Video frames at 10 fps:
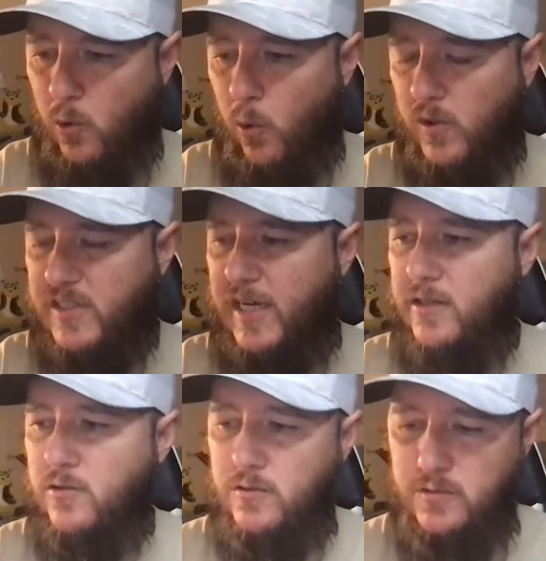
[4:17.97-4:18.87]
Core
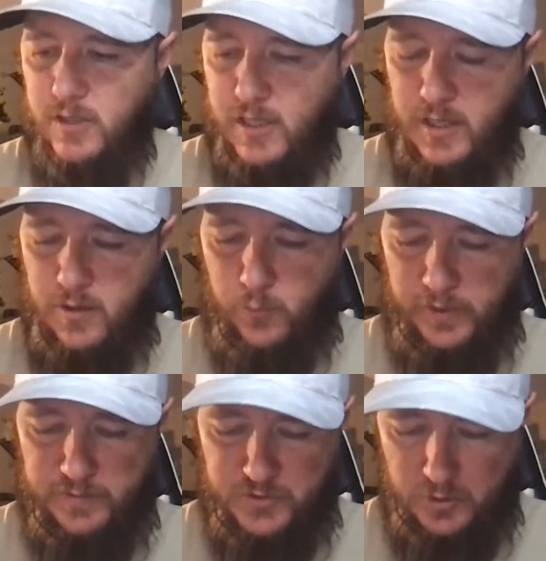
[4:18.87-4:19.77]
Tackle. We've